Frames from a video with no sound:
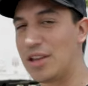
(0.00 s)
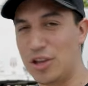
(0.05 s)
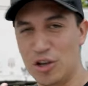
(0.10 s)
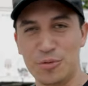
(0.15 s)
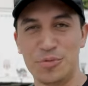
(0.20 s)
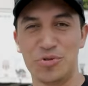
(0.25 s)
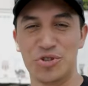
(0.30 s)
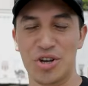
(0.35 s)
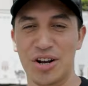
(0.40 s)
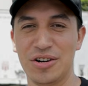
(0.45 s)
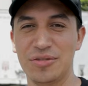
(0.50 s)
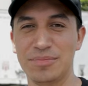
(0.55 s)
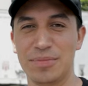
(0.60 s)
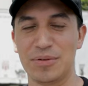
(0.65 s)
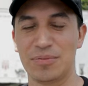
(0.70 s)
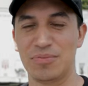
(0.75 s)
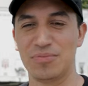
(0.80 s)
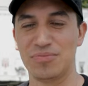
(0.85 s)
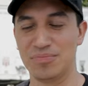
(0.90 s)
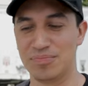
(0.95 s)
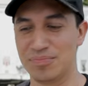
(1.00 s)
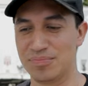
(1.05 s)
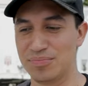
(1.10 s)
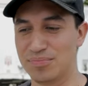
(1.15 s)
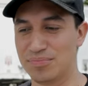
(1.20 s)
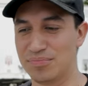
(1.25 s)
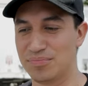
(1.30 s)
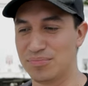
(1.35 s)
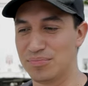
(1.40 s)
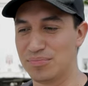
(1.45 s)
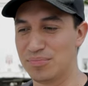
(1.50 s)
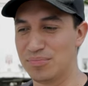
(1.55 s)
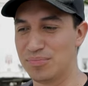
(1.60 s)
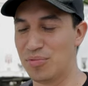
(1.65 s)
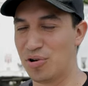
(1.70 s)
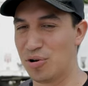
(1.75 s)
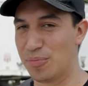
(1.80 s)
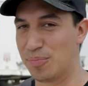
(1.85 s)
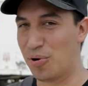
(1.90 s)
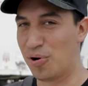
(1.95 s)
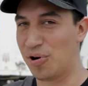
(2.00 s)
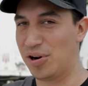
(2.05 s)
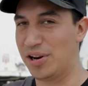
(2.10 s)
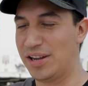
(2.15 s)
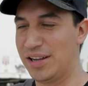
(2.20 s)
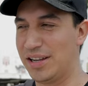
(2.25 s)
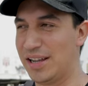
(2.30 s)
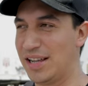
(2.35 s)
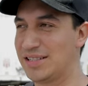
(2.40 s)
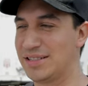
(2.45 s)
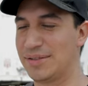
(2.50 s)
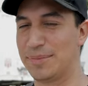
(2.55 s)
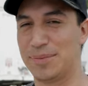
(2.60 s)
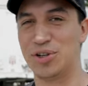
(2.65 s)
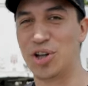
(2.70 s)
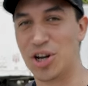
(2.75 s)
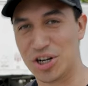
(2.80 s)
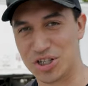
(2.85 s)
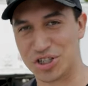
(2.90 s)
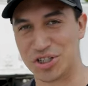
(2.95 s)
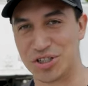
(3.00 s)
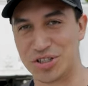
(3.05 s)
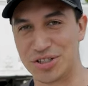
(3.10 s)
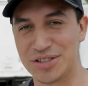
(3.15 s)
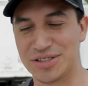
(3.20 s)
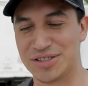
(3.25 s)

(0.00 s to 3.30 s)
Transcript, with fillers: a YouTube channel, but more importantly, it's a production.